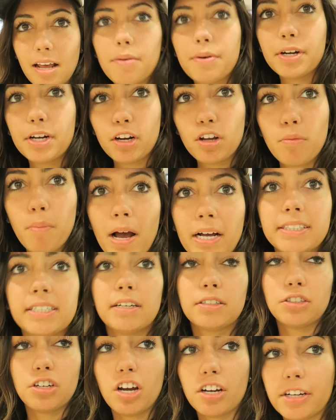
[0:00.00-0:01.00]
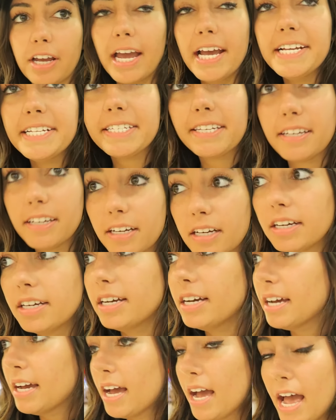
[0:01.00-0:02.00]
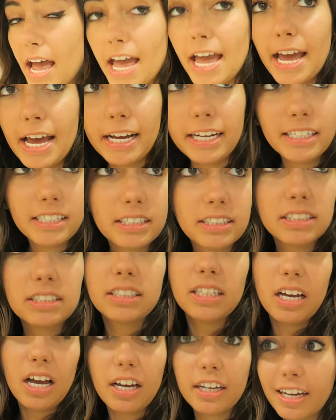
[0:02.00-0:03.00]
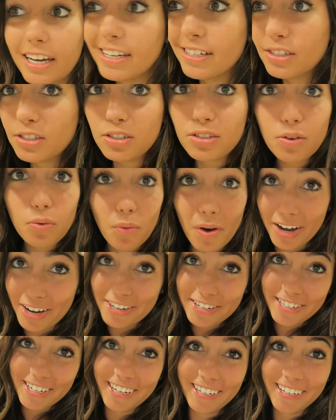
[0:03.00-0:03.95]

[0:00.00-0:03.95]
Now we're gonna go back down to our gate and I guess wait.